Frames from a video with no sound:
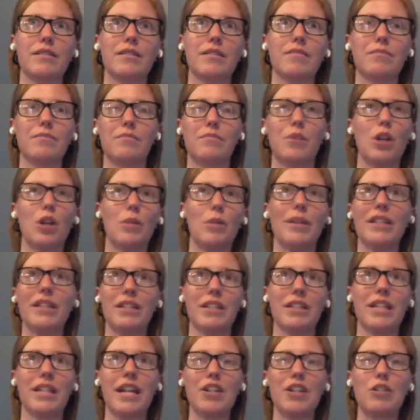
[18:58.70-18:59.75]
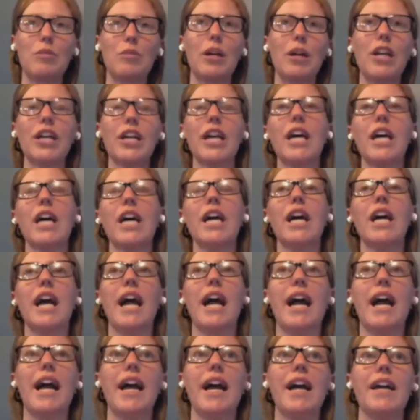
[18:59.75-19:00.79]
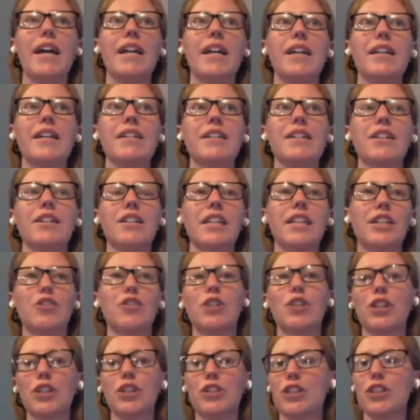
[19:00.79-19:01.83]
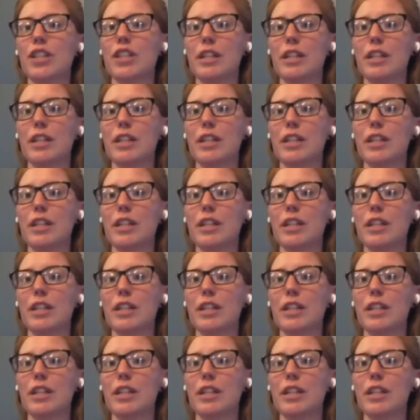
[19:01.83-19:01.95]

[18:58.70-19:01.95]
permit to the national park, and on the Inca Trail, you just need a